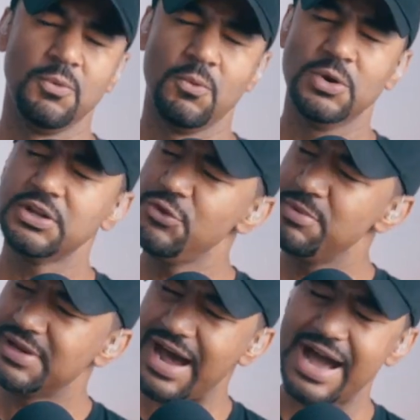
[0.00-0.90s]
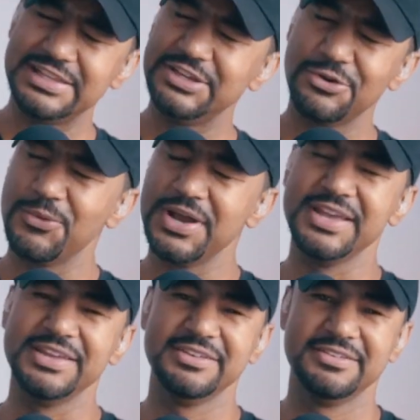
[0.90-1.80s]
What have you been hiding
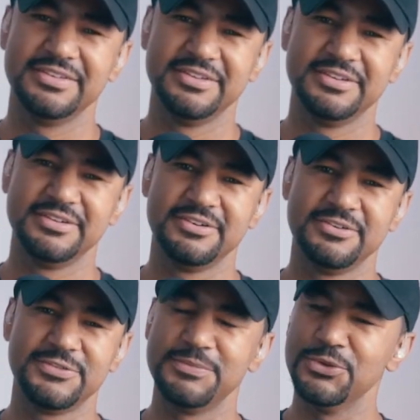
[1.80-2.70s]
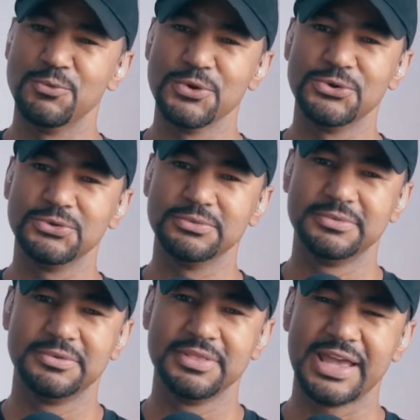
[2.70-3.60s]
away from the world?
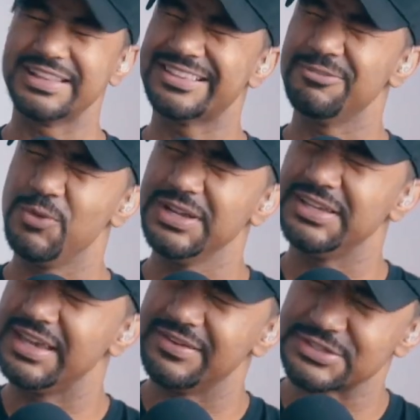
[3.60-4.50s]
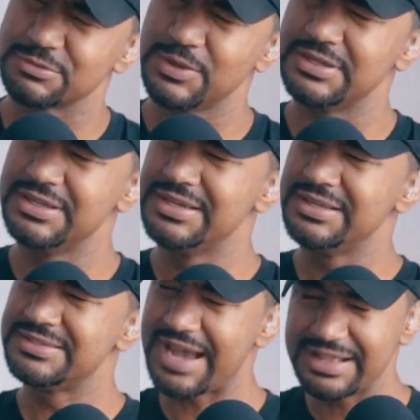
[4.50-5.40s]
Like, what gifts, what
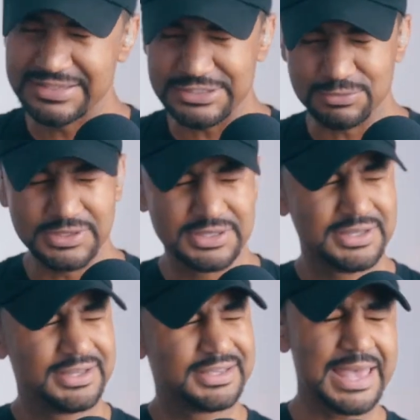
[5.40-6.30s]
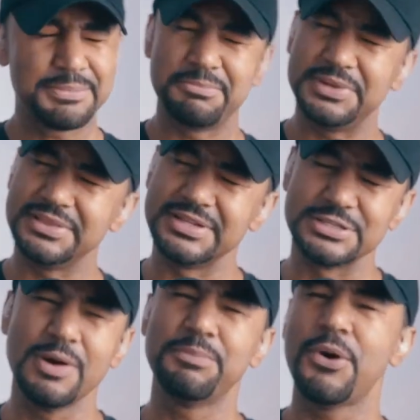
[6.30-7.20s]
talents, what capabilities,
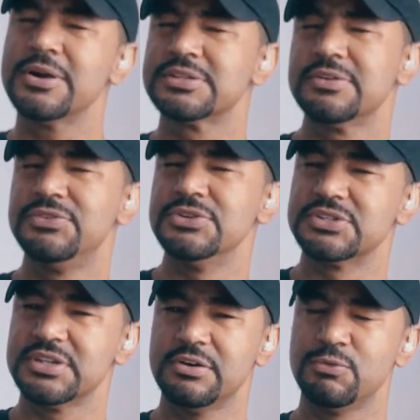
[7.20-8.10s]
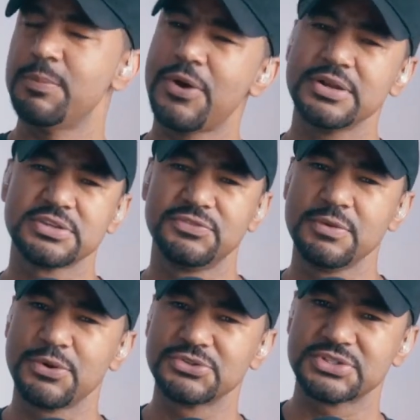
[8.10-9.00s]
what parts of yourself, what parts of your
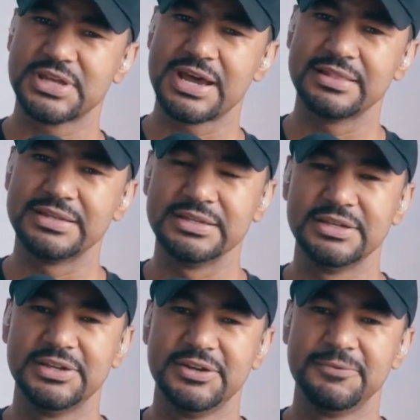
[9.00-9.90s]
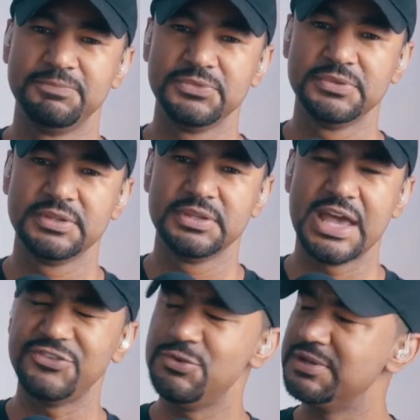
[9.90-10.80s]
personality
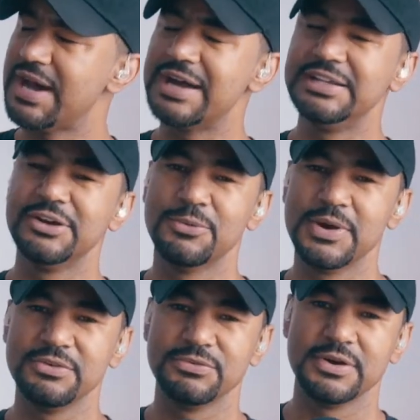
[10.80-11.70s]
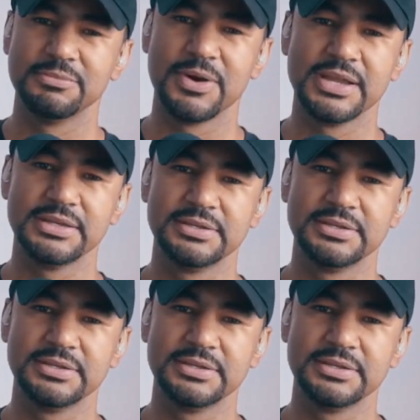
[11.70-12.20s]
have you been hiding away from, right?